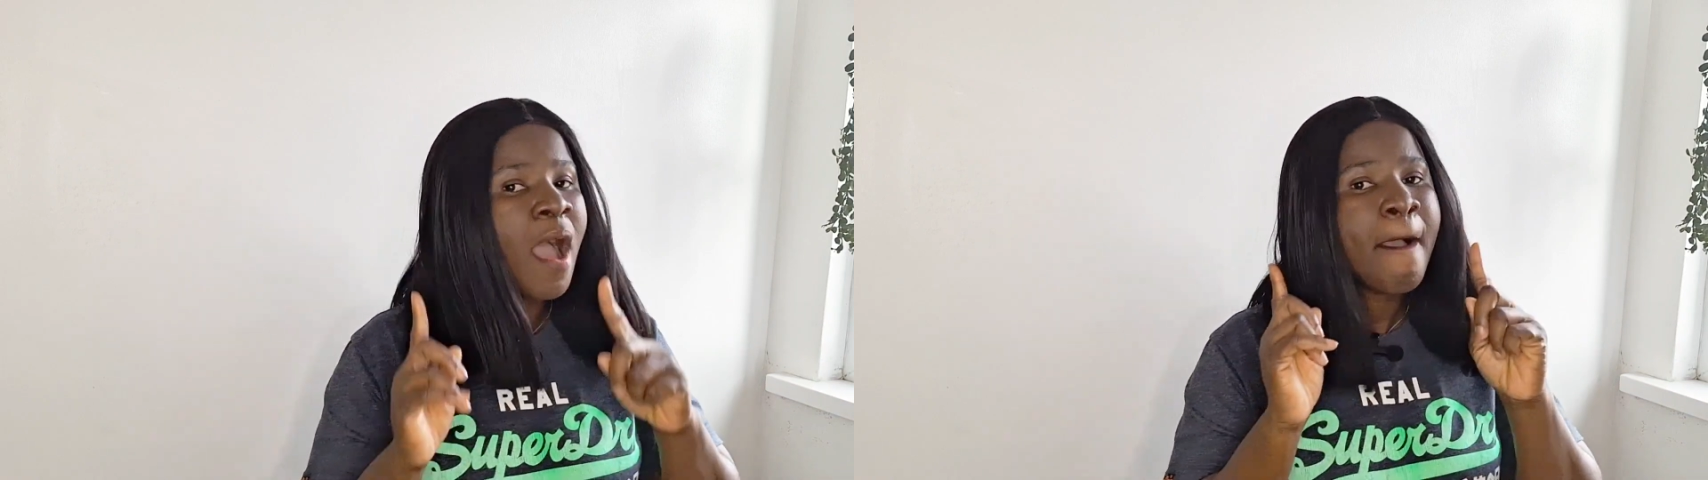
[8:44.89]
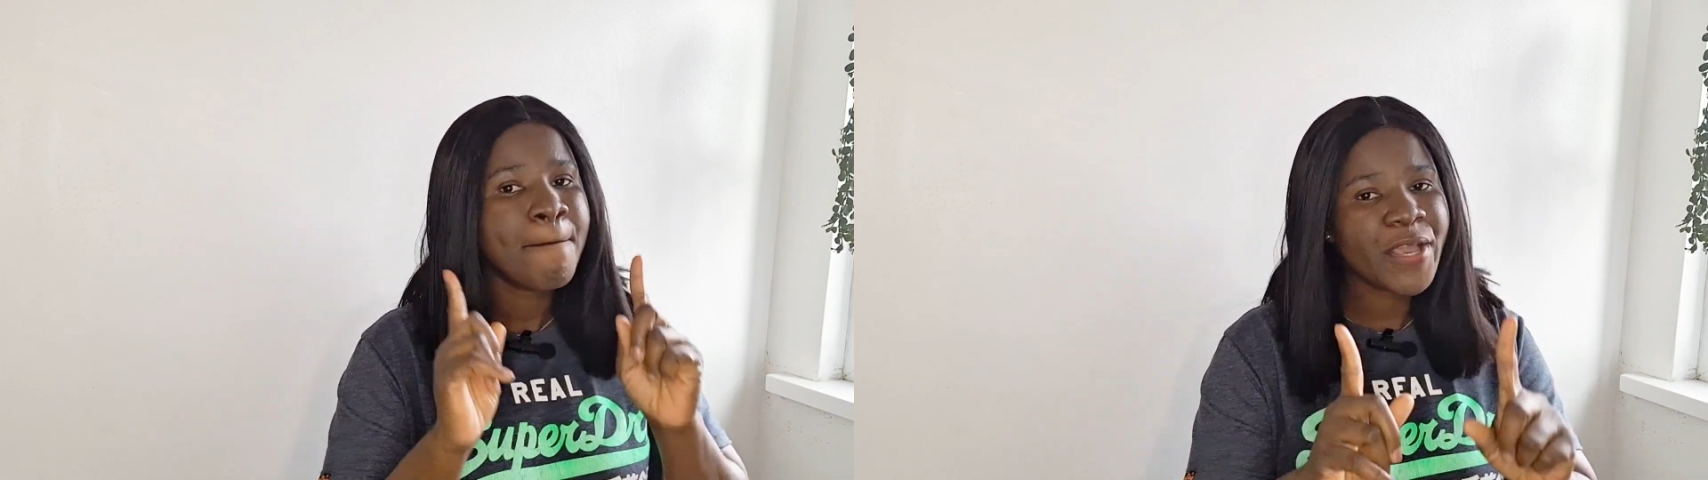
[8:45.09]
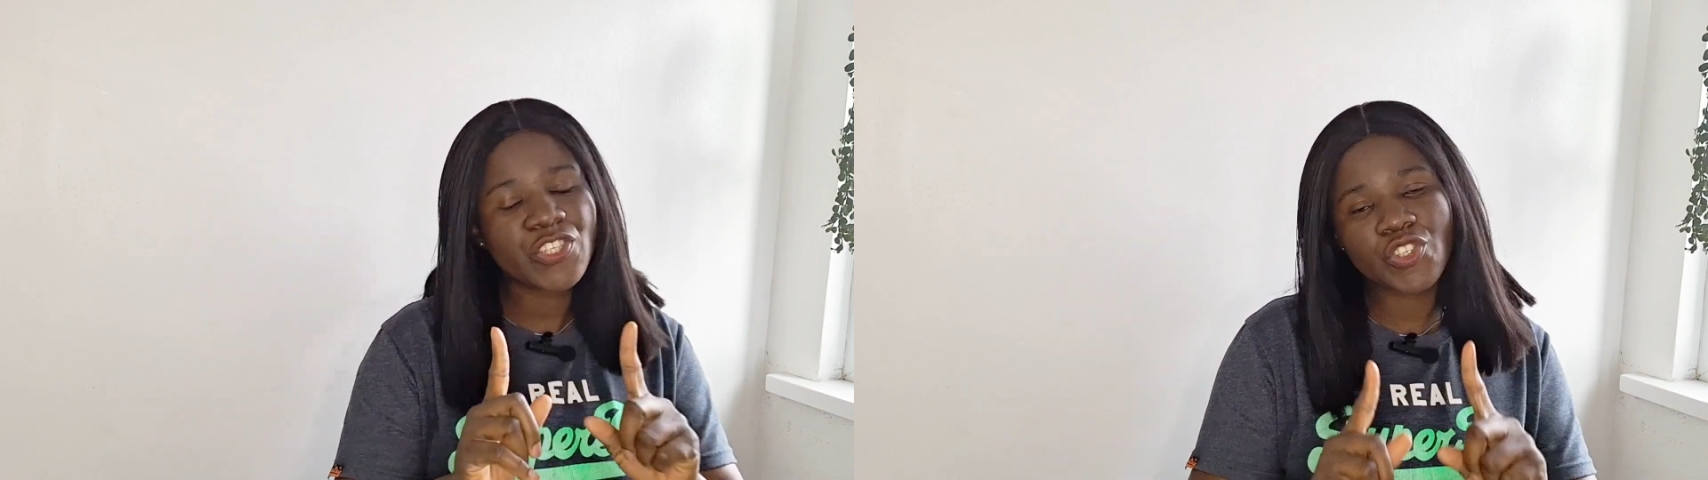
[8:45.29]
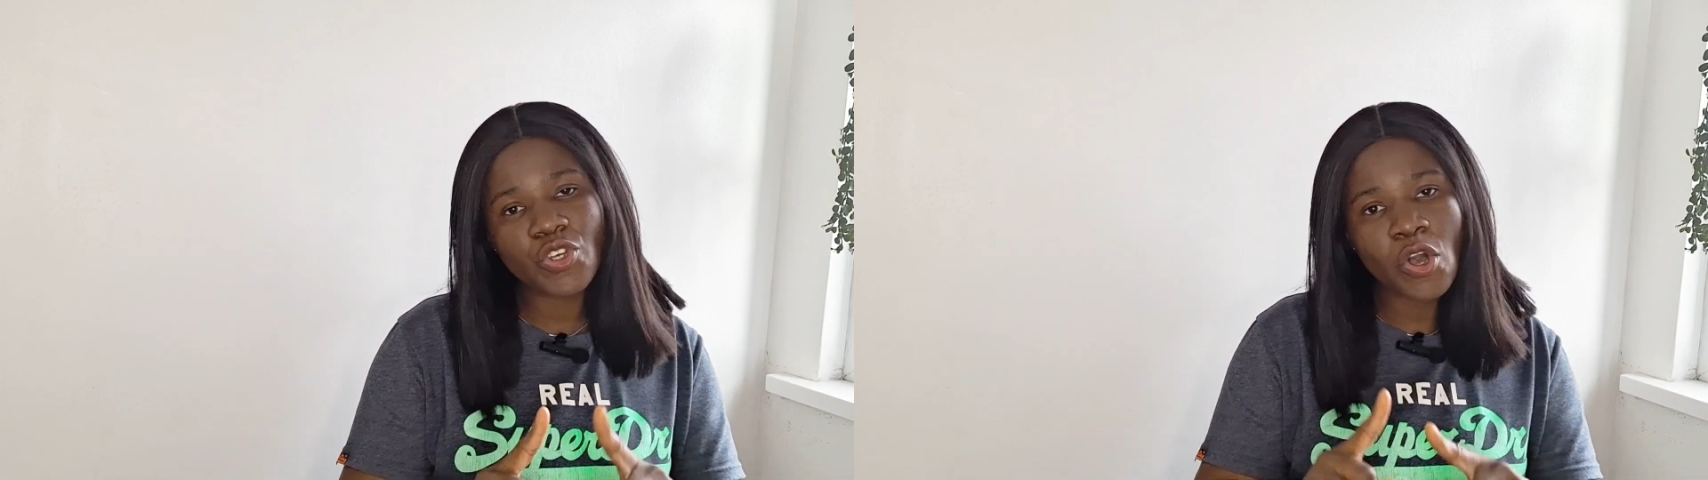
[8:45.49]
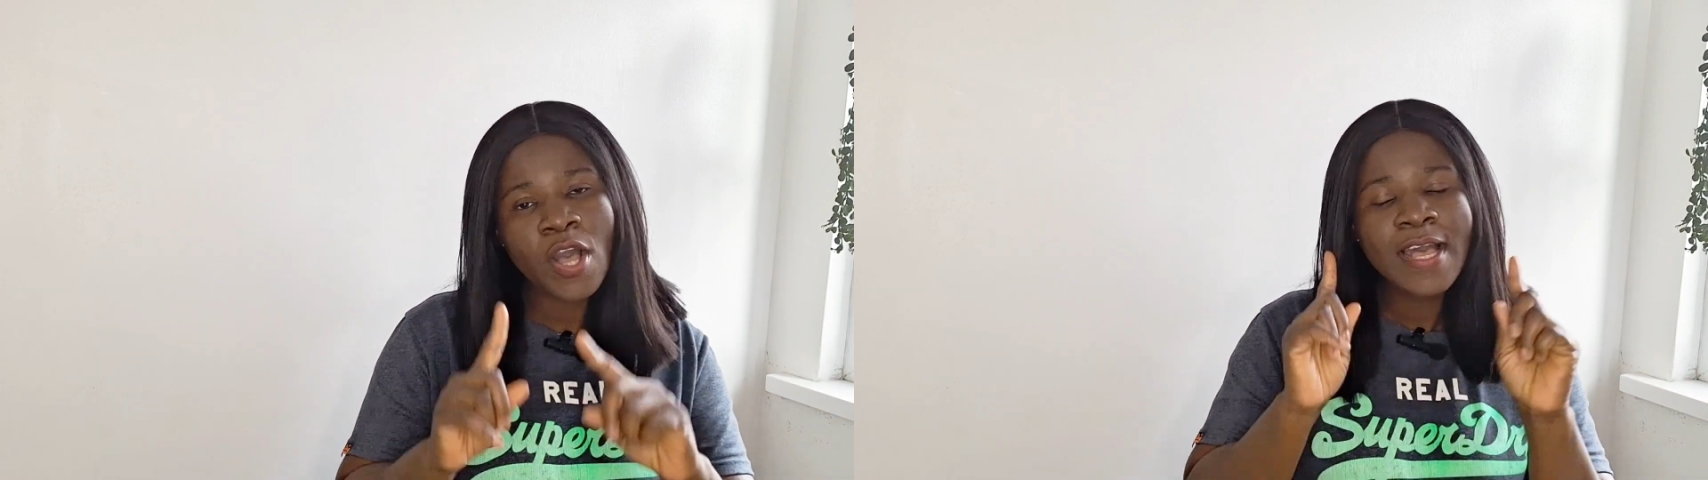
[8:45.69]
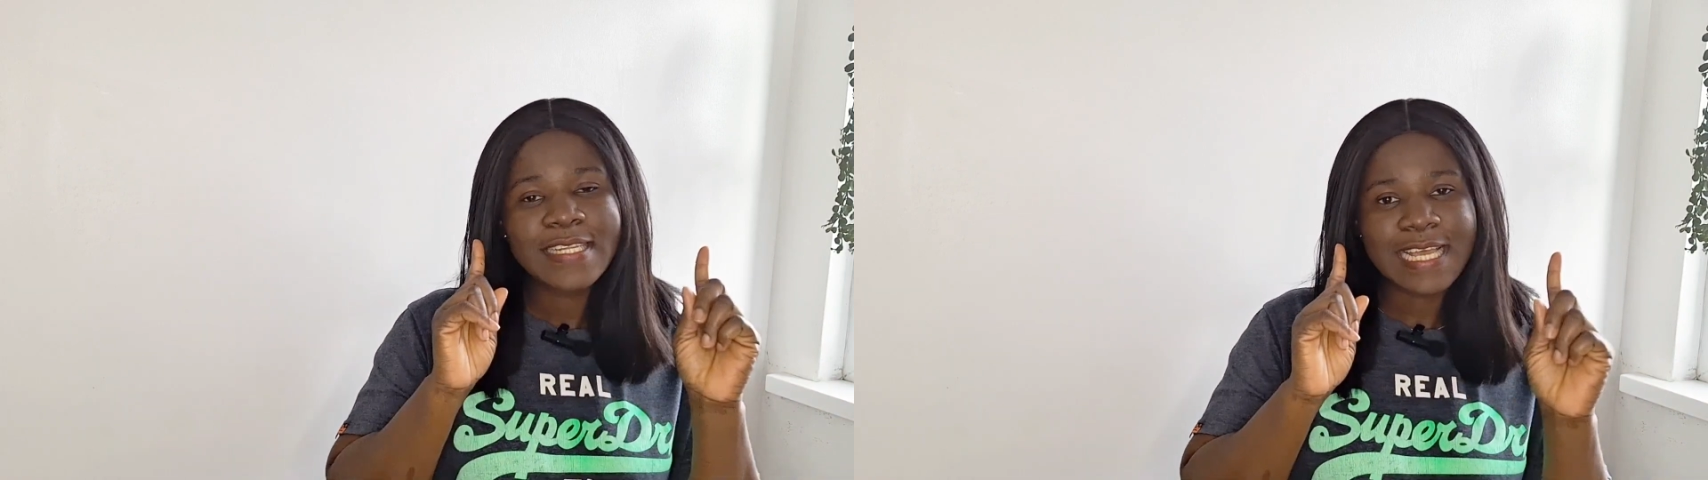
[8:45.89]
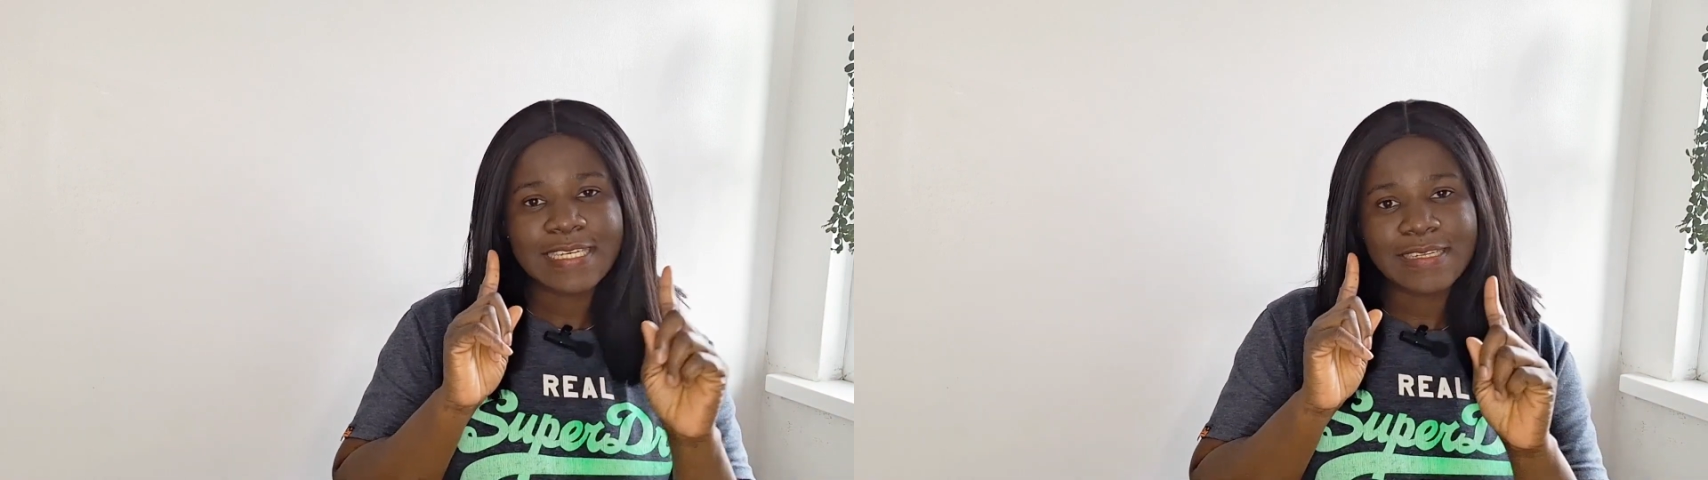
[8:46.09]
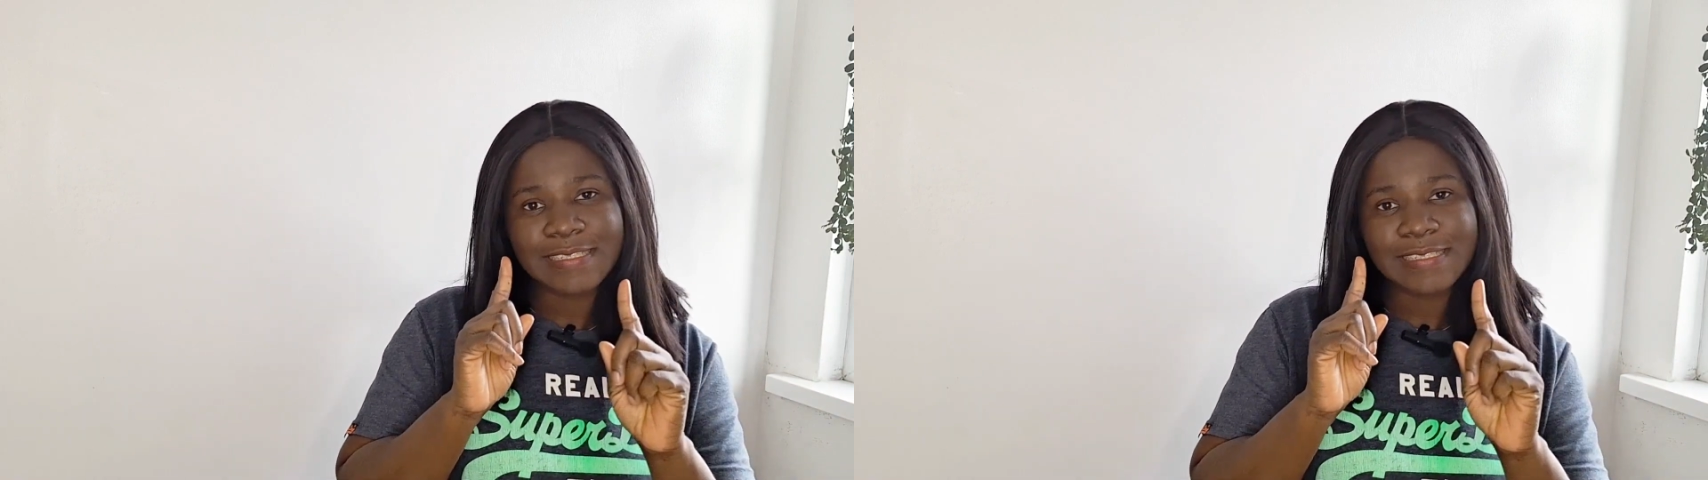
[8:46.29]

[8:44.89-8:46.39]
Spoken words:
Make sure that the